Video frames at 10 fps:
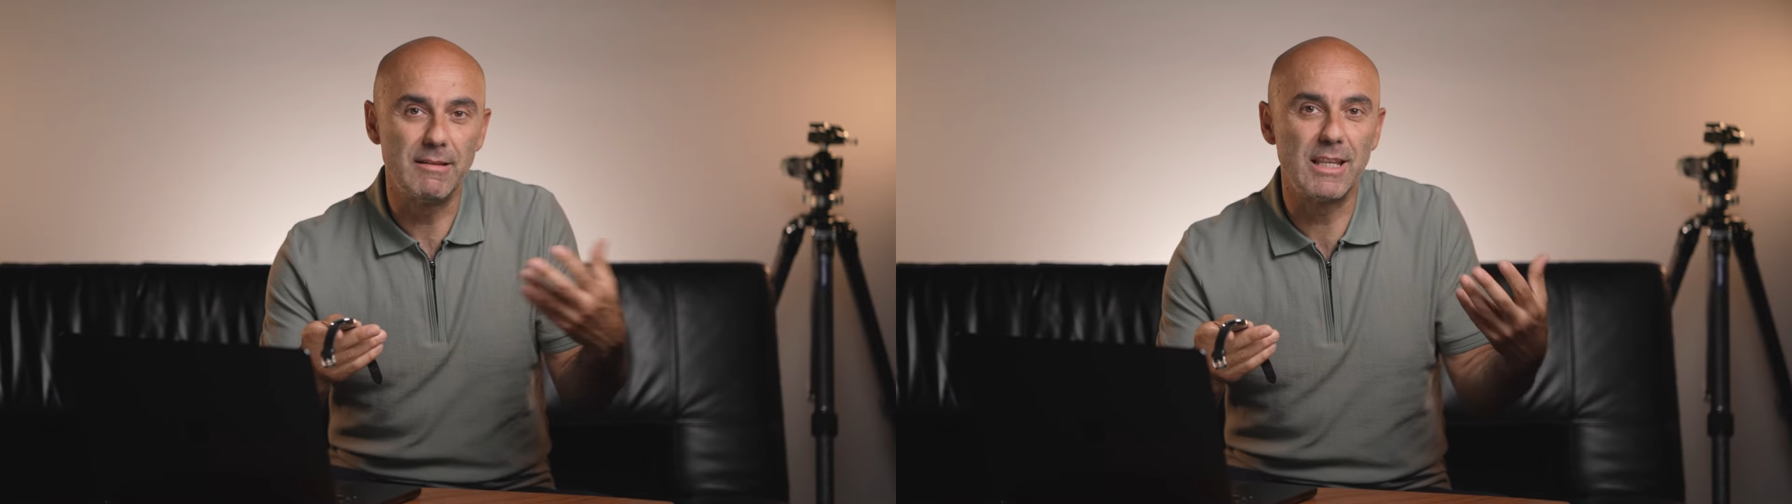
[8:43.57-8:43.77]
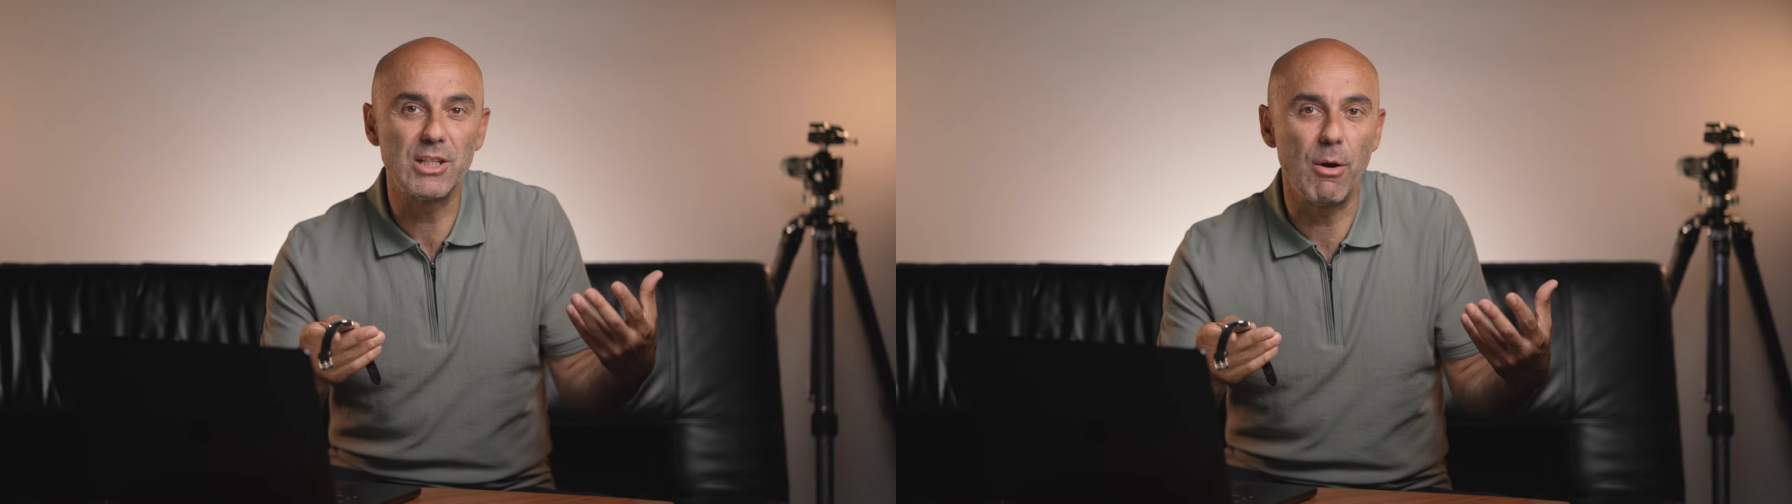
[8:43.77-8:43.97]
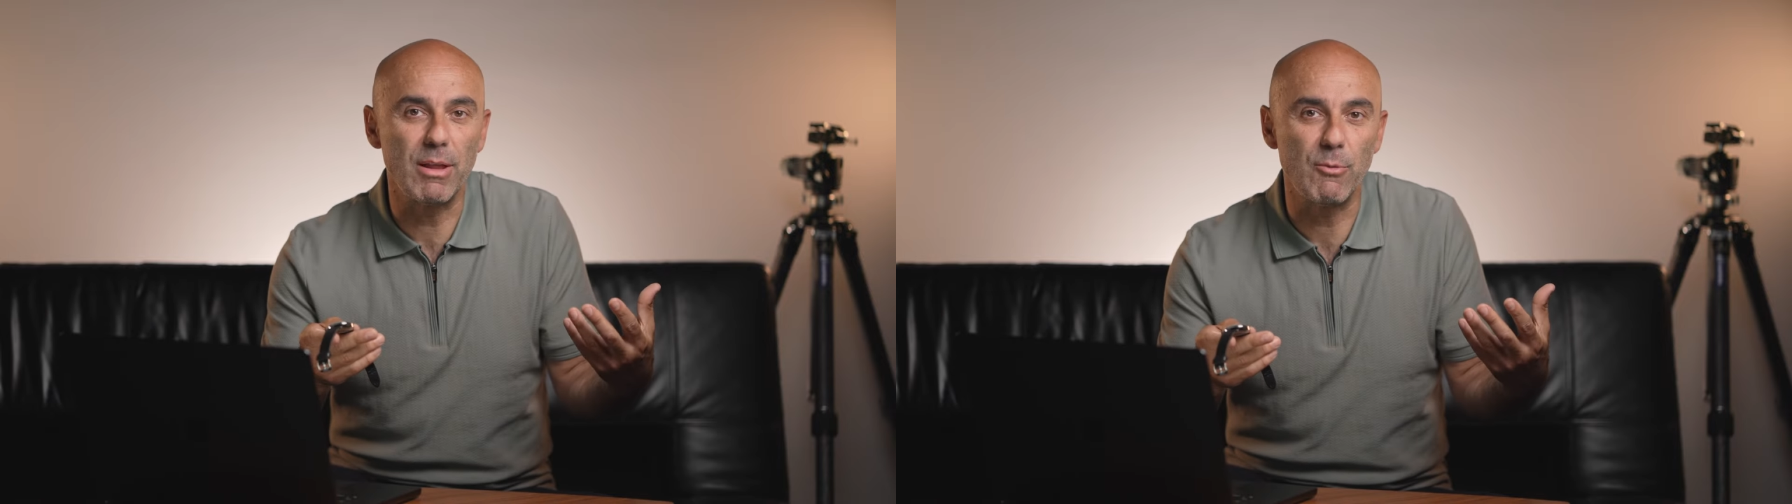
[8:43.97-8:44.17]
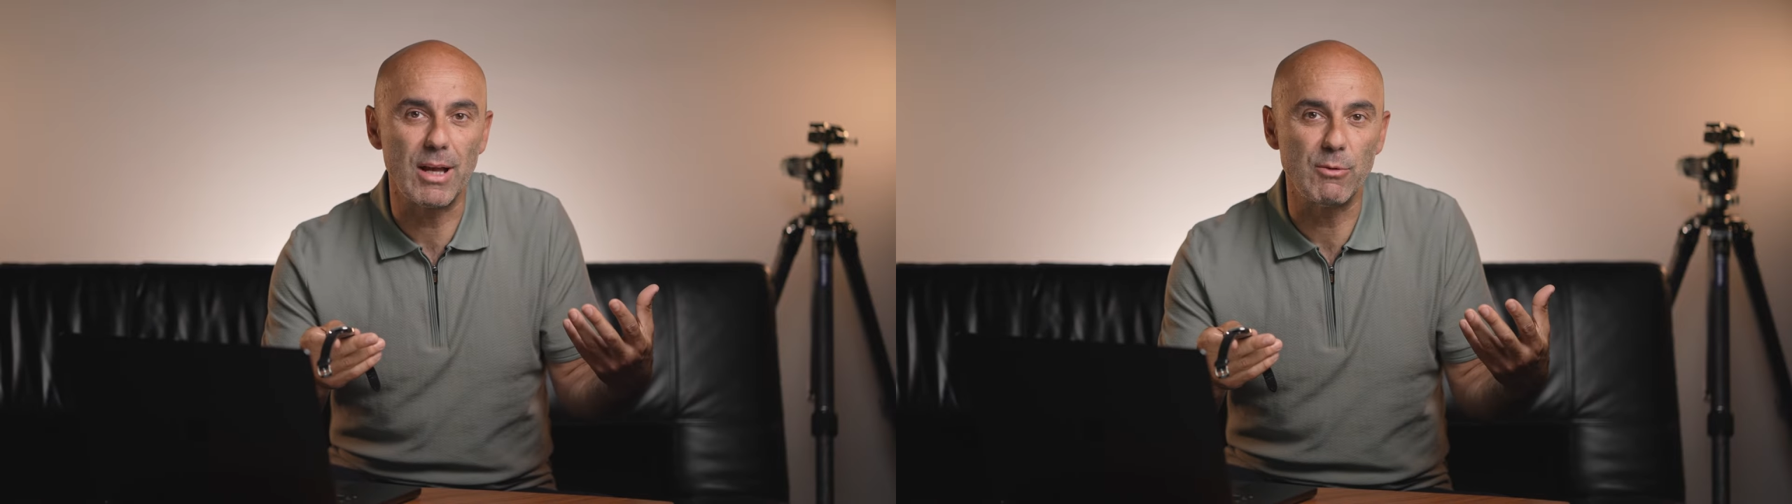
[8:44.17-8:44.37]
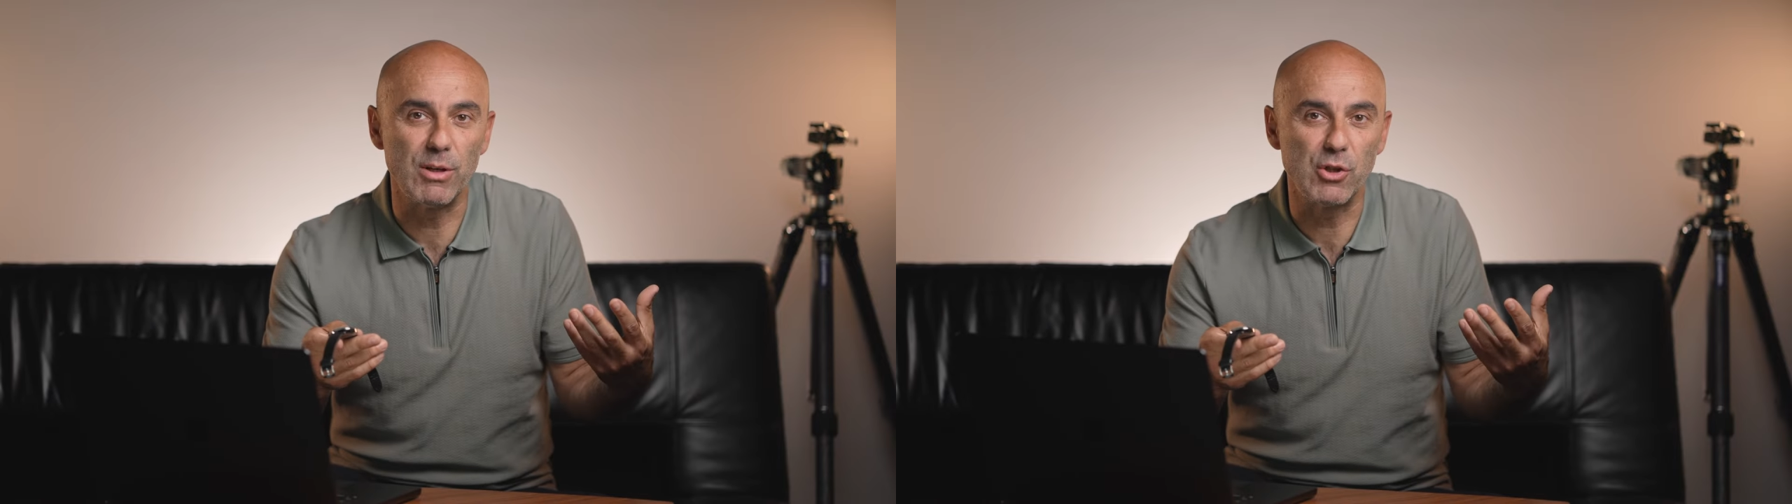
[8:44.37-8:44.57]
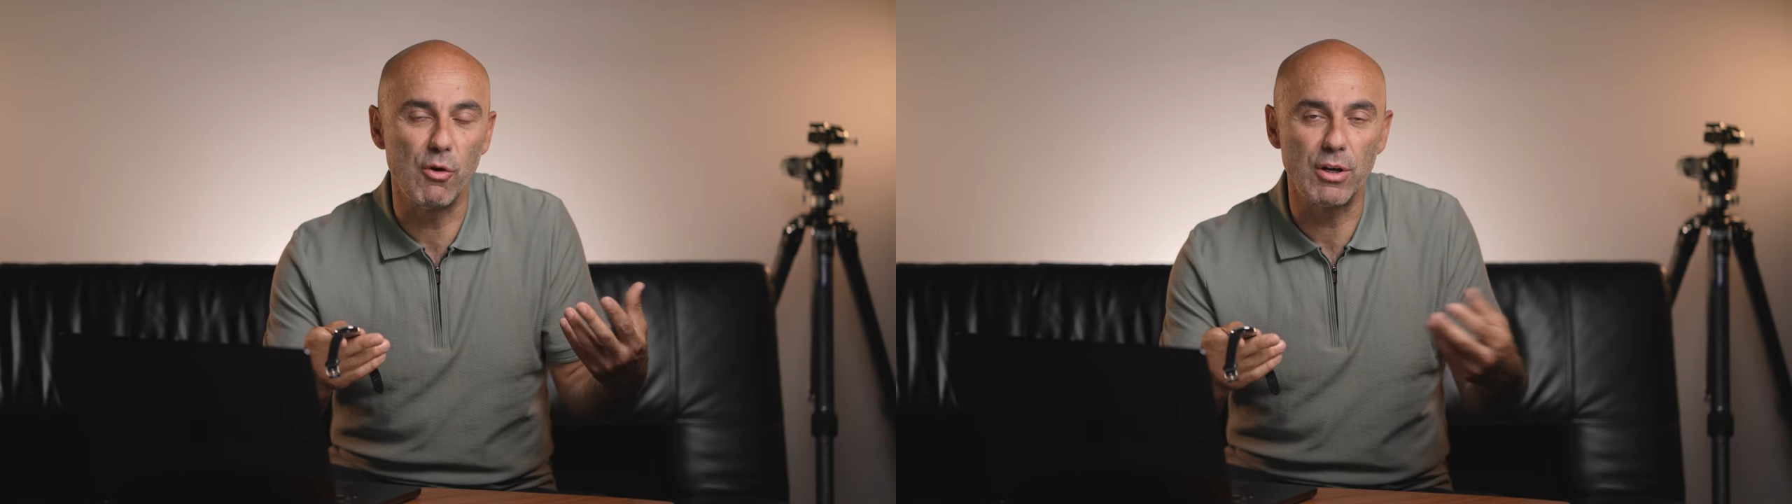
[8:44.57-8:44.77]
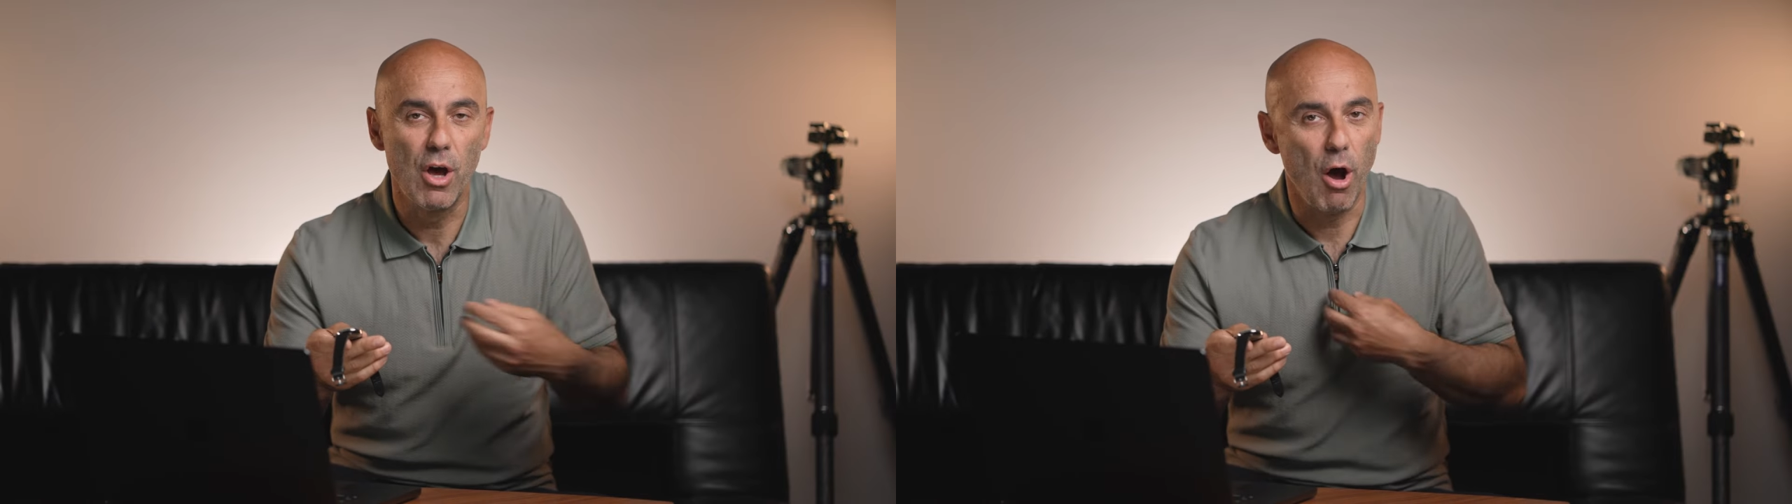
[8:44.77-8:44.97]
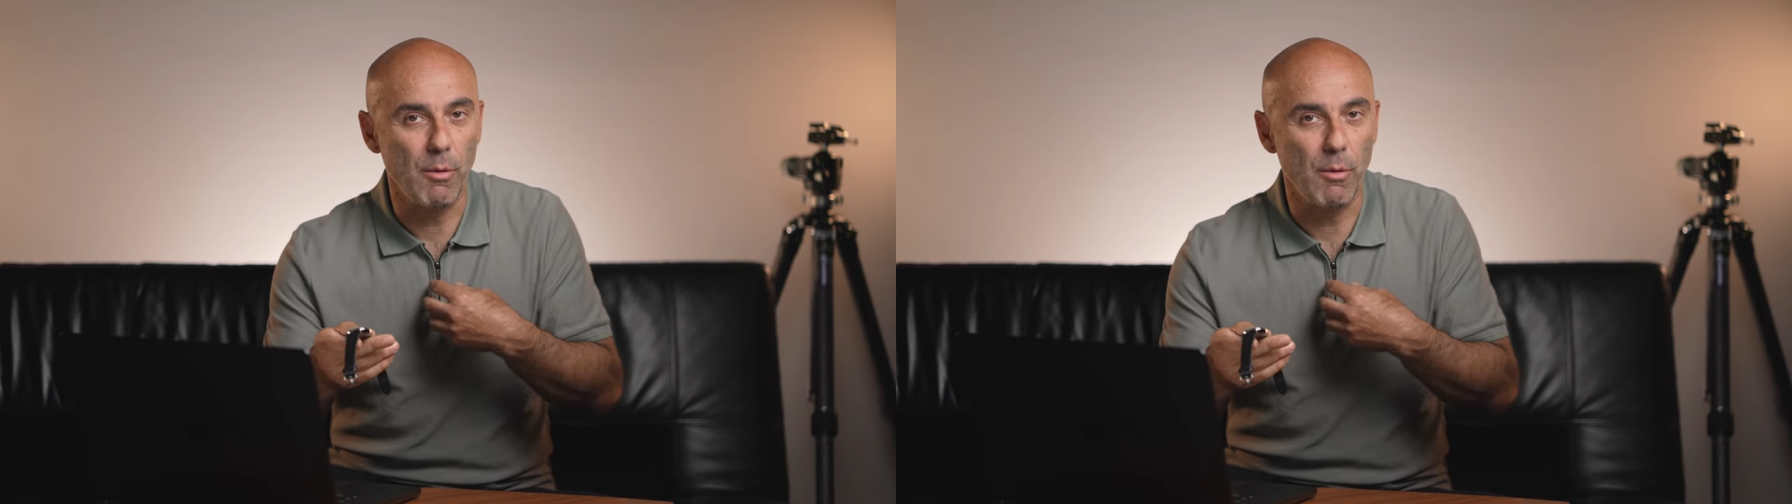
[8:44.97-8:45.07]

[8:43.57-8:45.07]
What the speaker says: there's no other way to enjoy it.